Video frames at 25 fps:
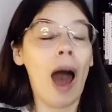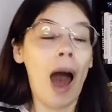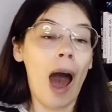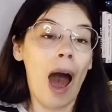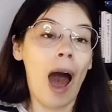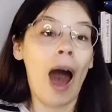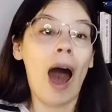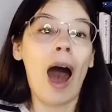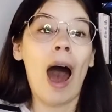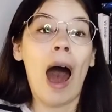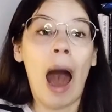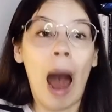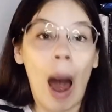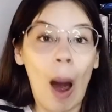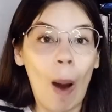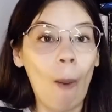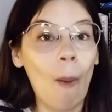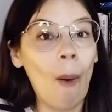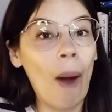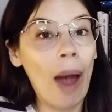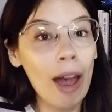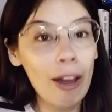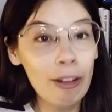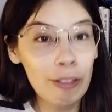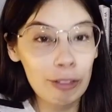
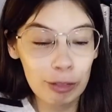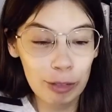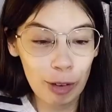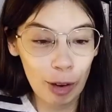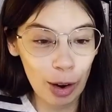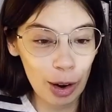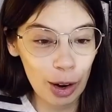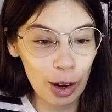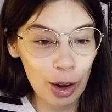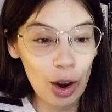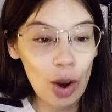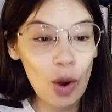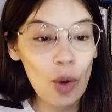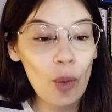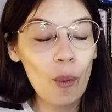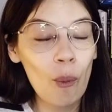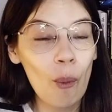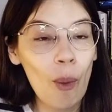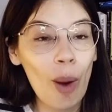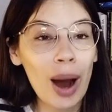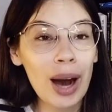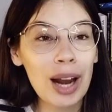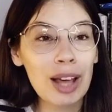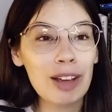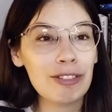However,
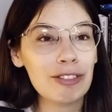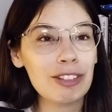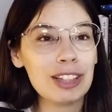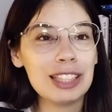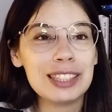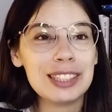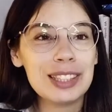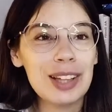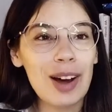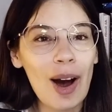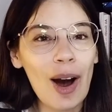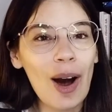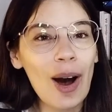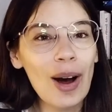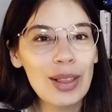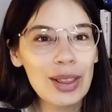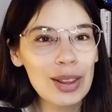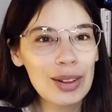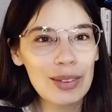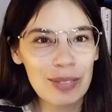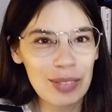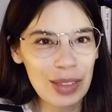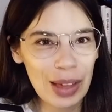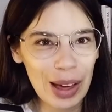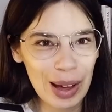what if it's
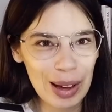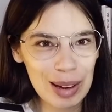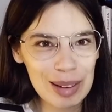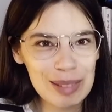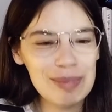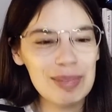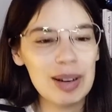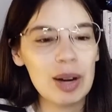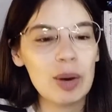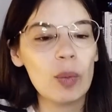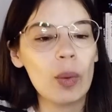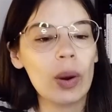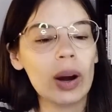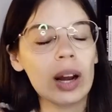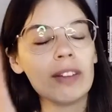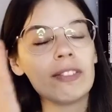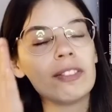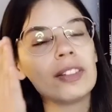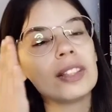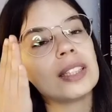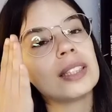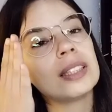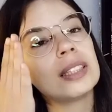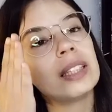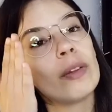all of them? What if
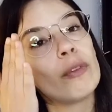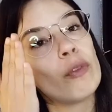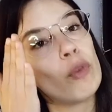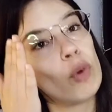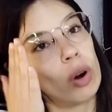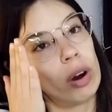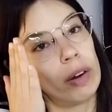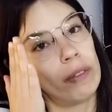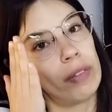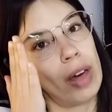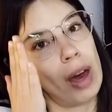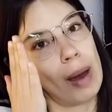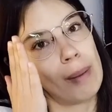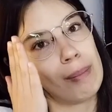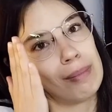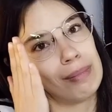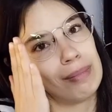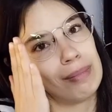it's the four of them?